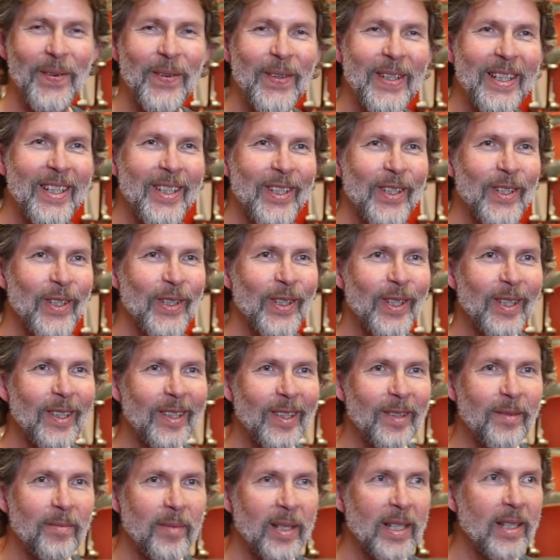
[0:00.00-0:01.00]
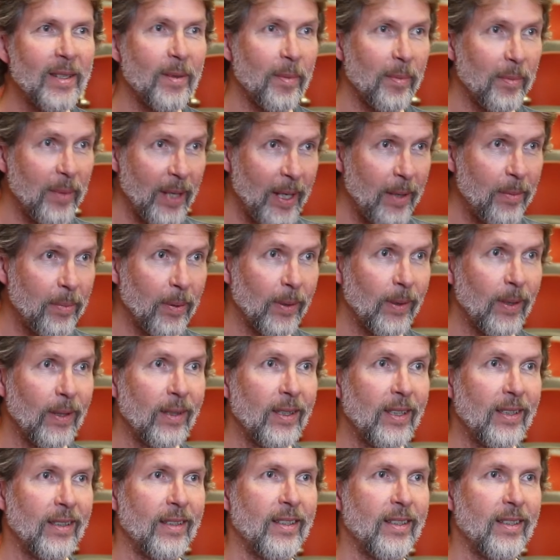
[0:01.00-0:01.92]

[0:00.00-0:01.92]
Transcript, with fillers: we should be the people in